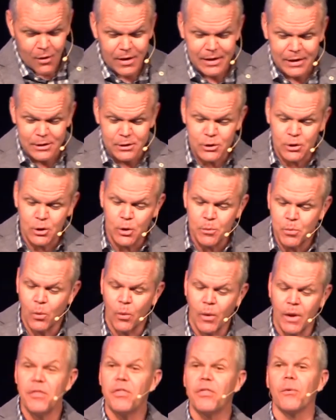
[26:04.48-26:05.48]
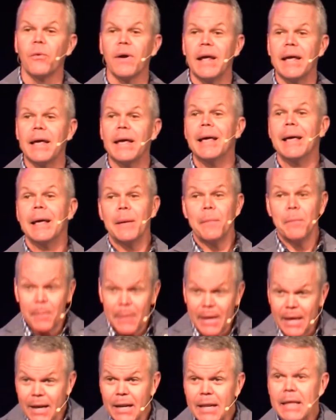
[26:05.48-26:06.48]
on it is $2.3
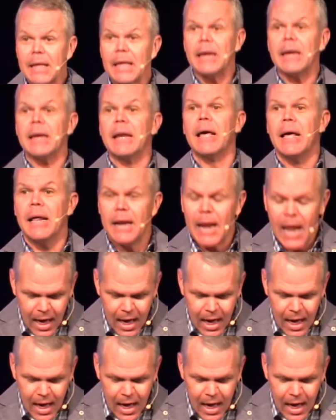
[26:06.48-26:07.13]
million.